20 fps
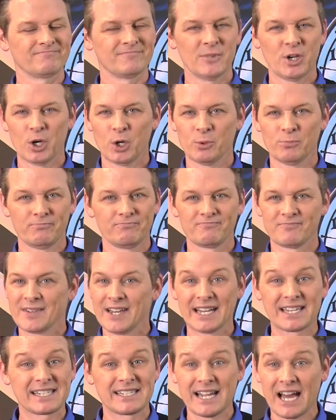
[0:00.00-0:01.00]
No,
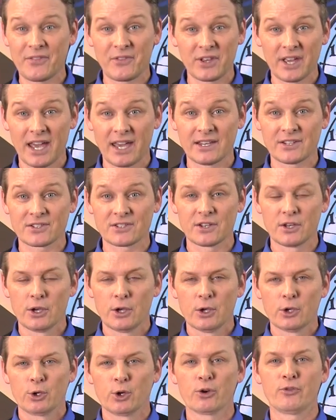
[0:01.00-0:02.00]
it's not the ace.
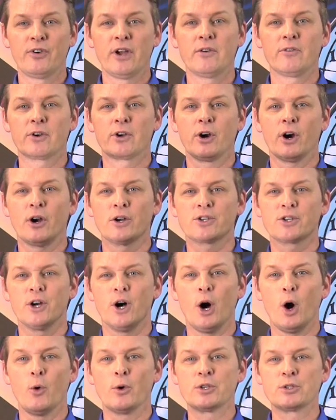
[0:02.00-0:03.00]
Your favorite card should
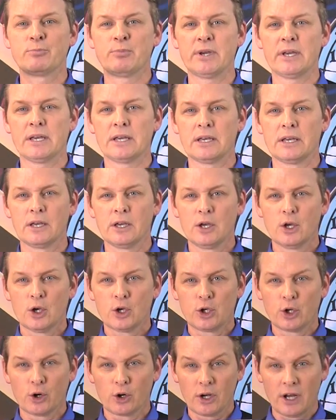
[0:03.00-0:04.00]
always be
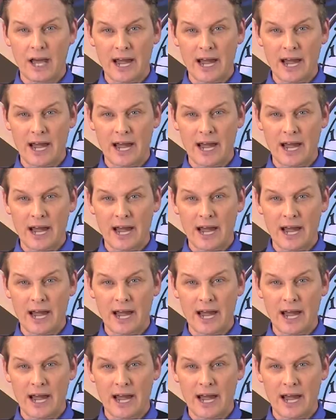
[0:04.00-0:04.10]
your